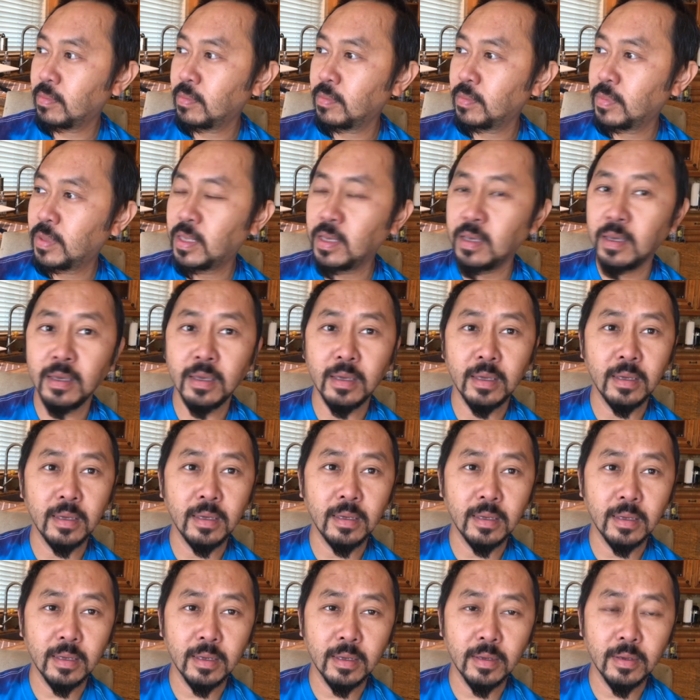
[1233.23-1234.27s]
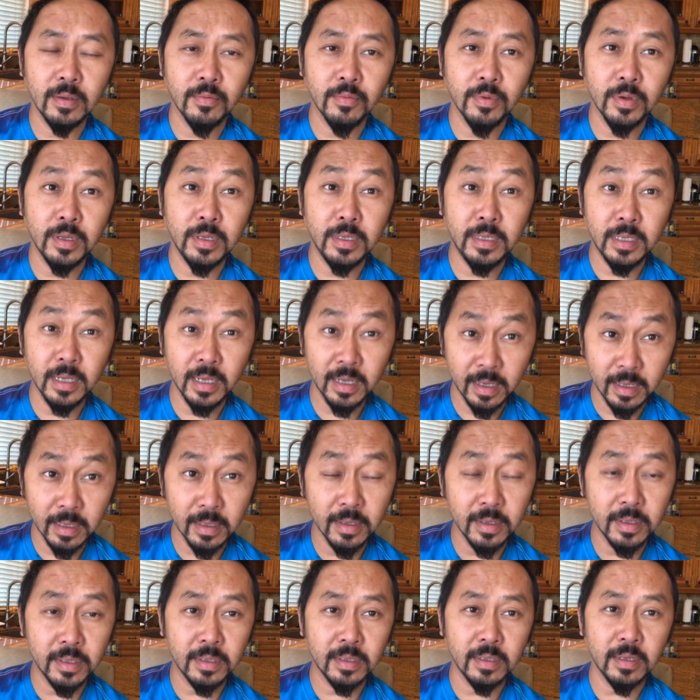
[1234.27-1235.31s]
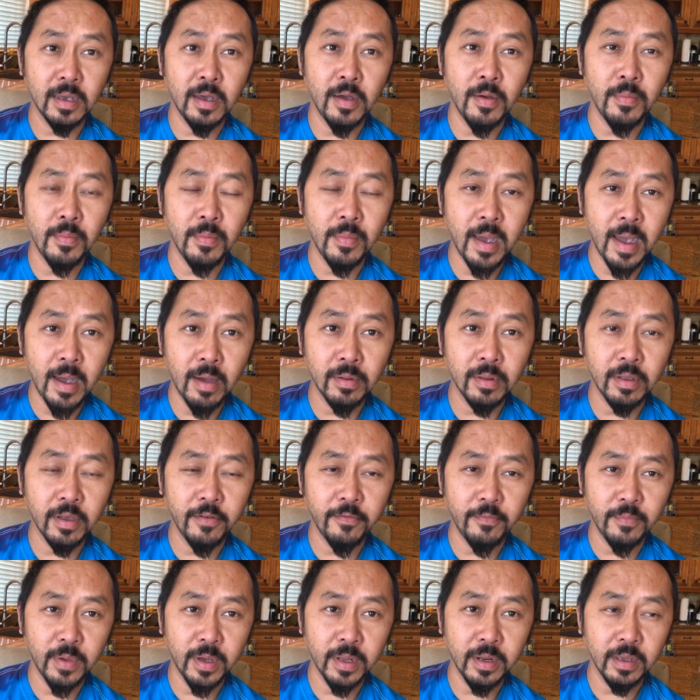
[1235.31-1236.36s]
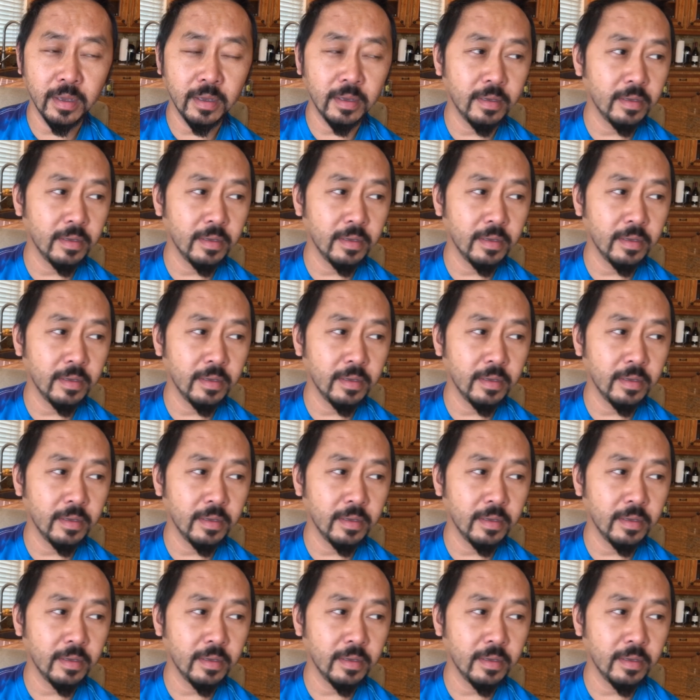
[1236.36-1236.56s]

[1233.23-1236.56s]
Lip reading: the ridiculous amount of money,